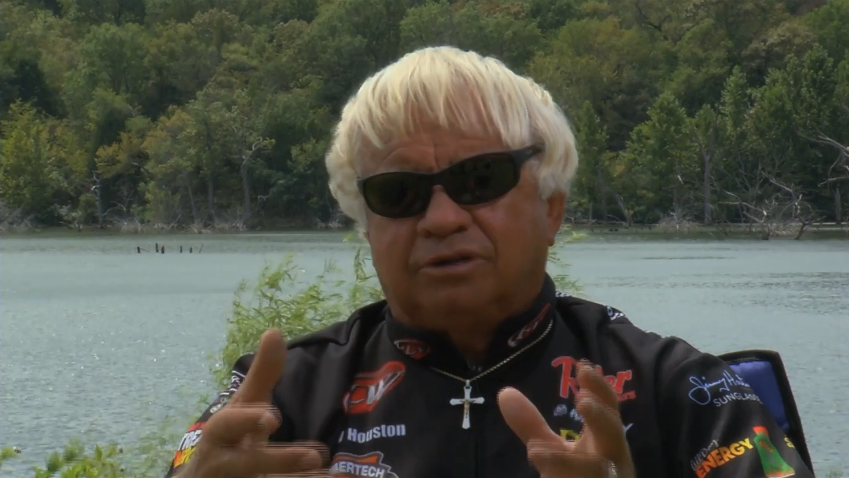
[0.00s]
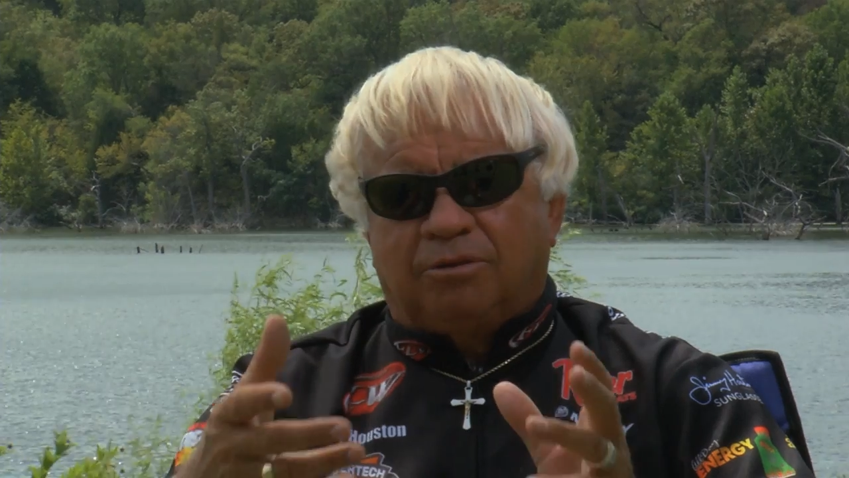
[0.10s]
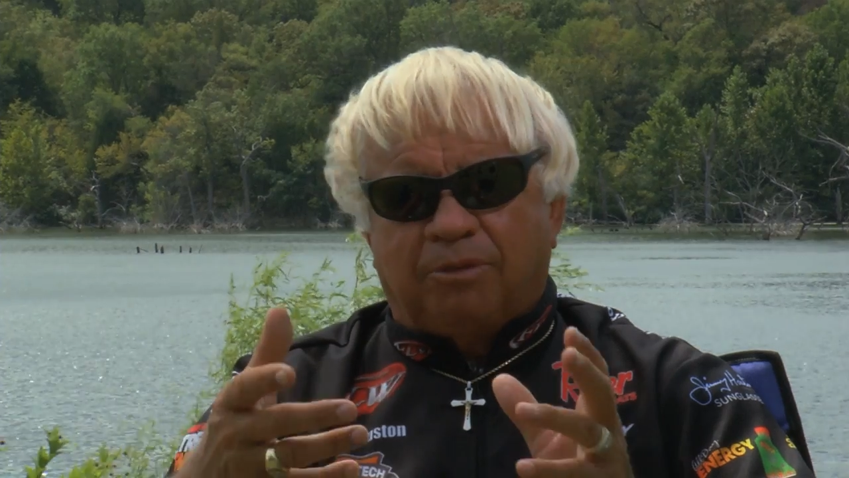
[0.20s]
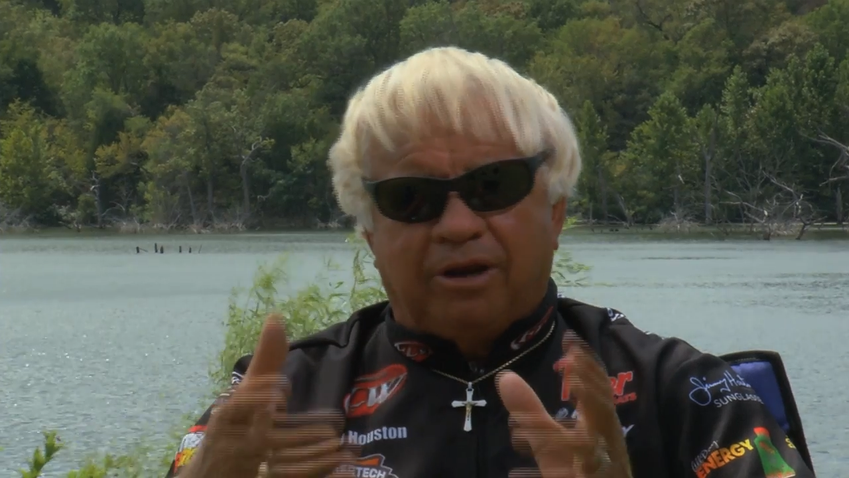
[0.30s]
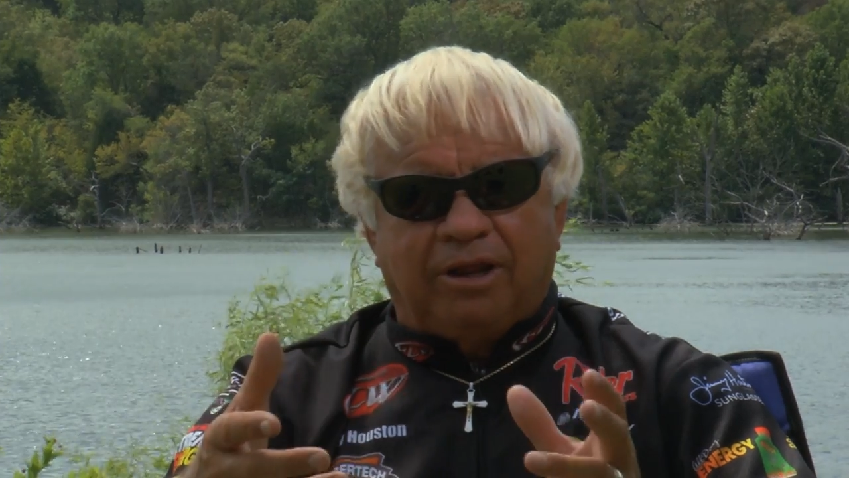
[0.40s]

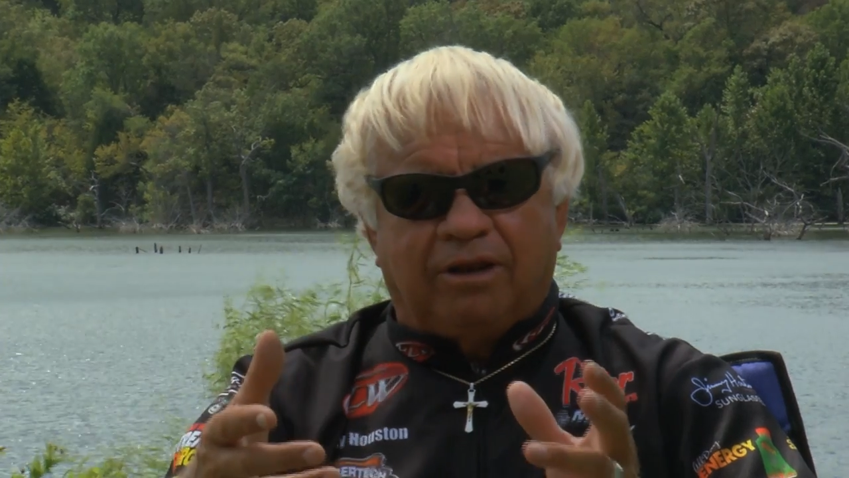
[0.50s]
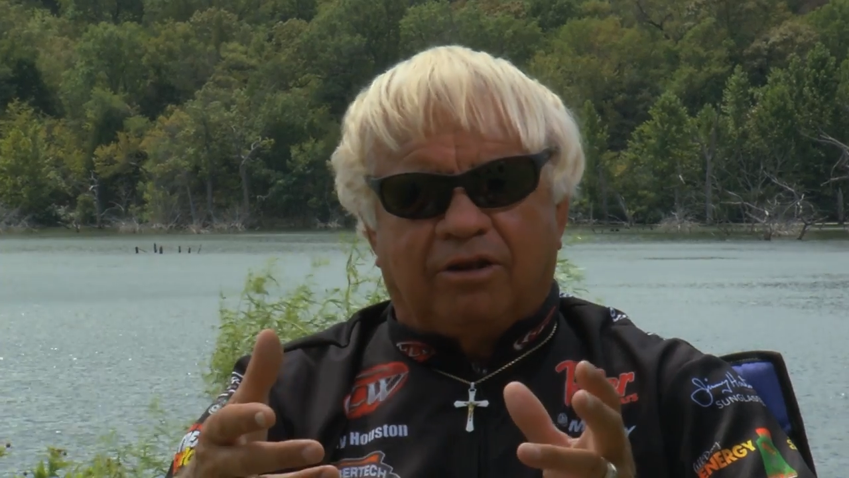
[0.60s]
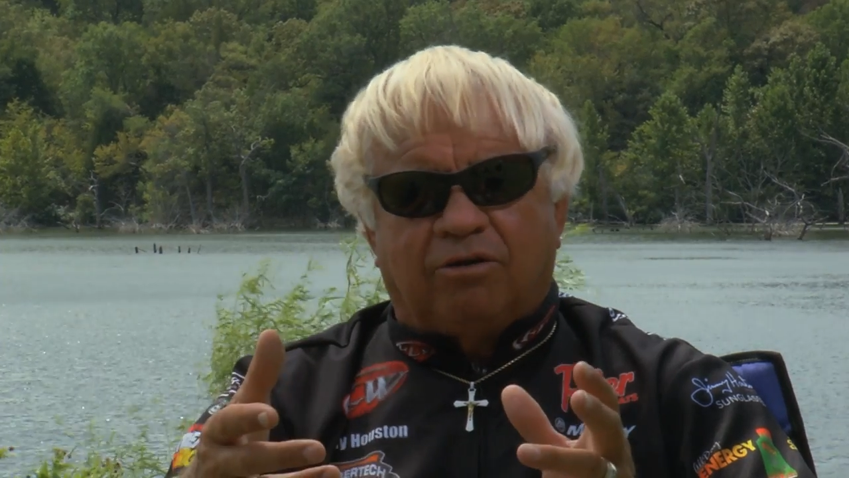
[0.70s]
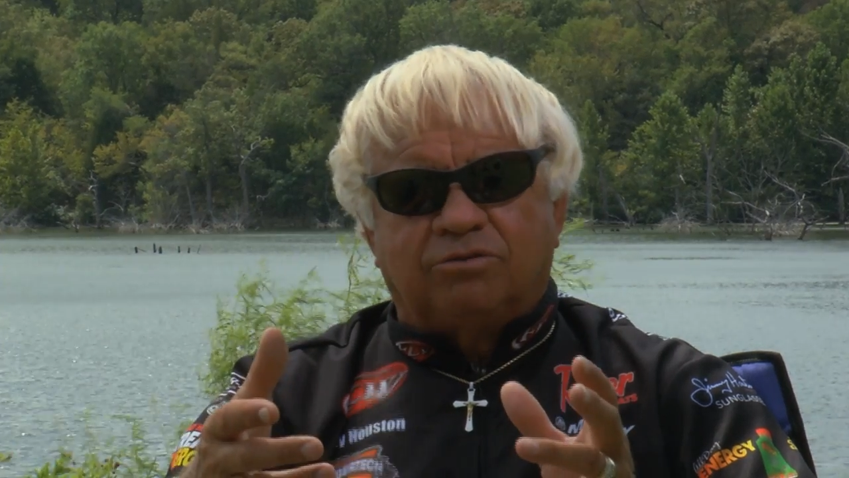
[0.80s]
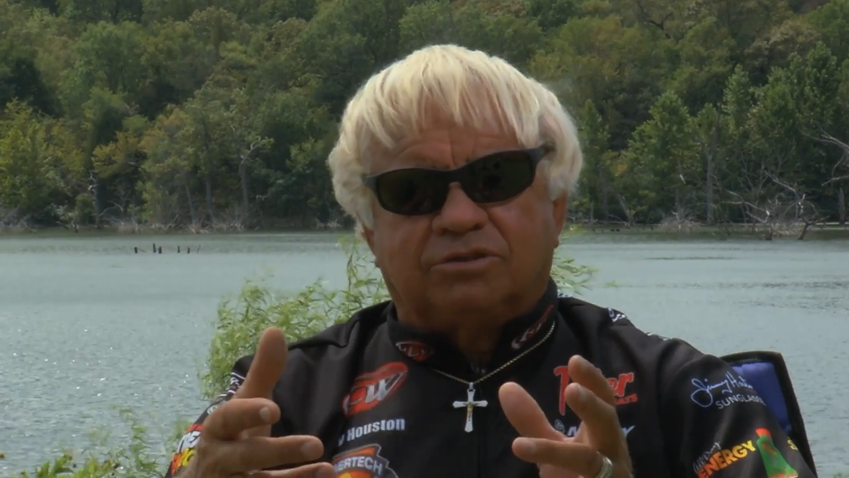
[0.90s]
or my needle
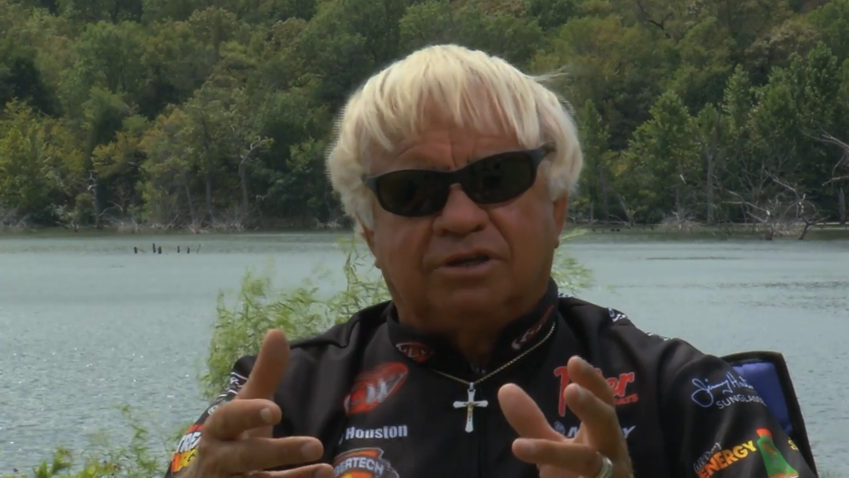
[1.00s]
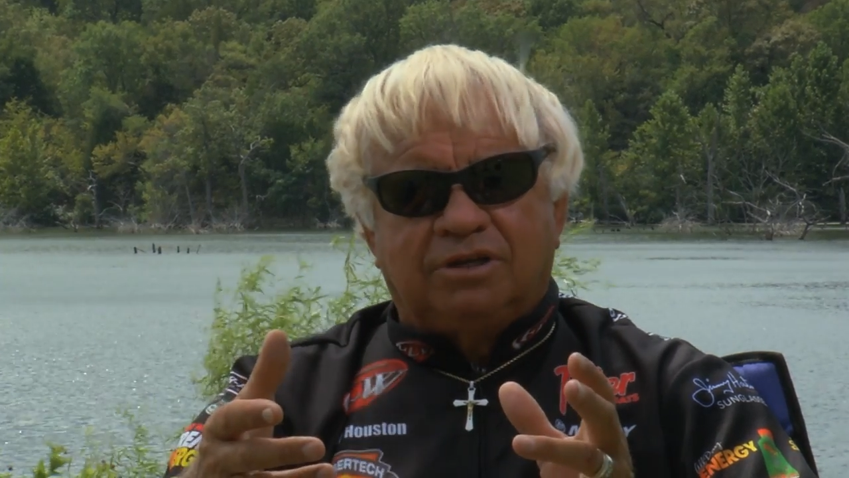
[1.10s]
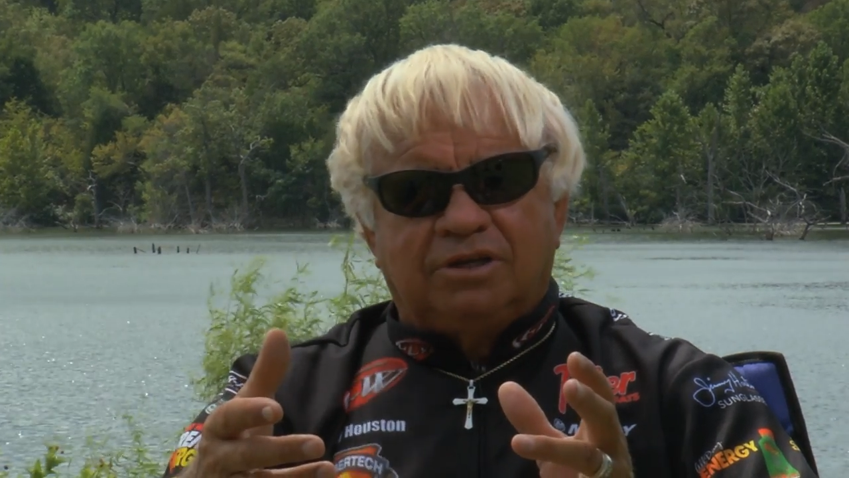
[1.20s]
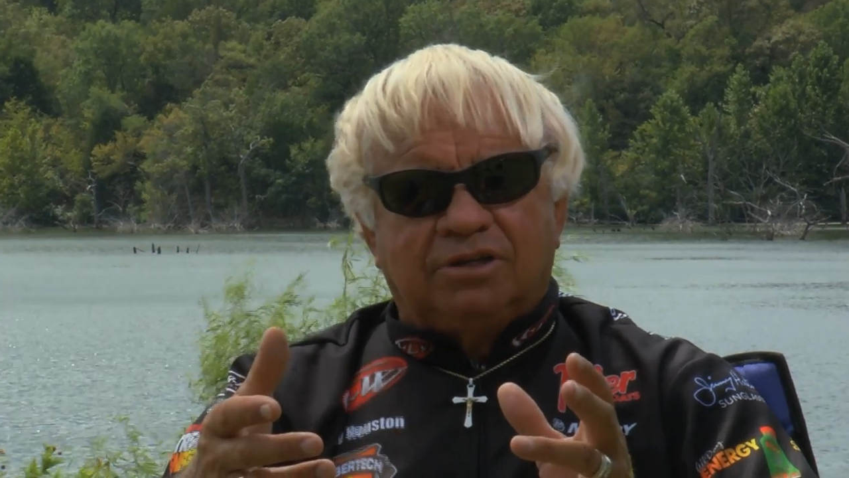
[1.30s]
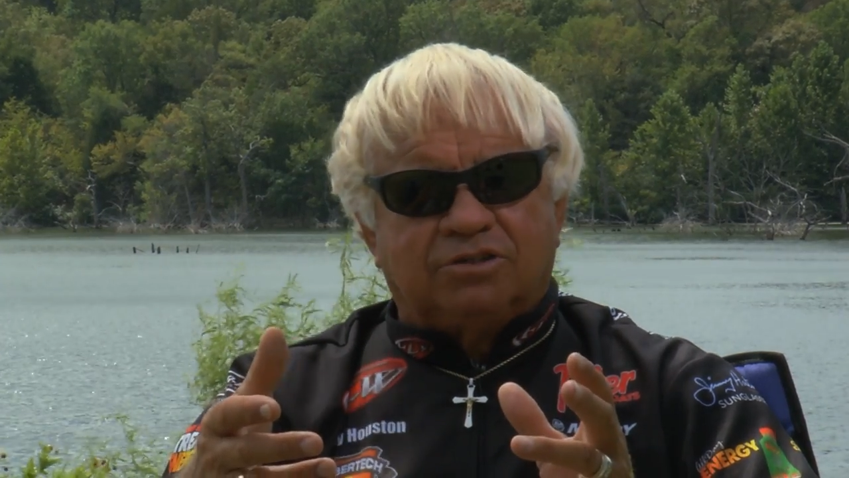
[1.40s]
nose,
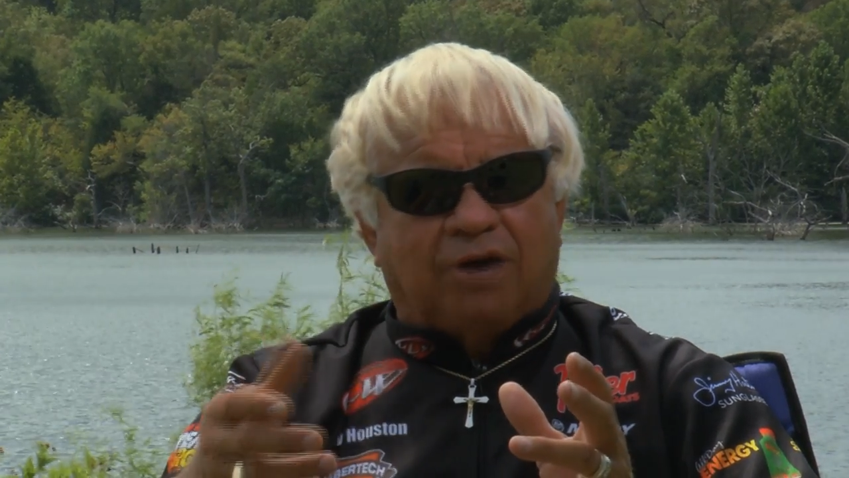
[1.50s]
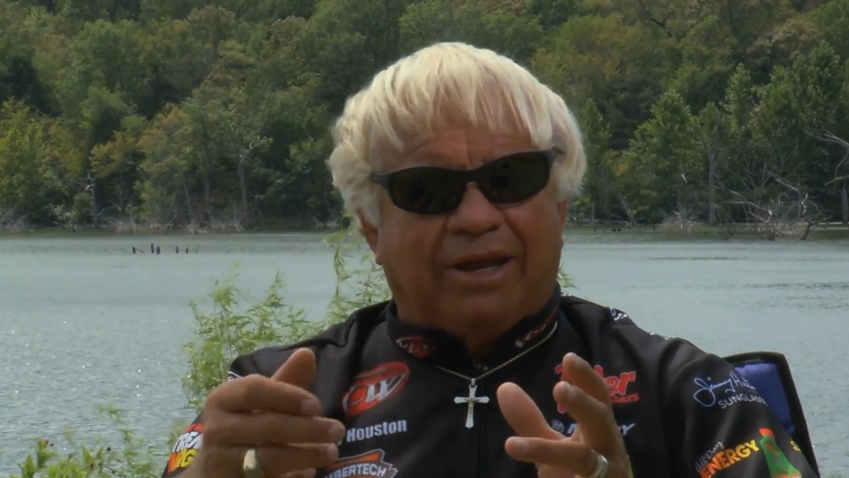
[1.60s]
so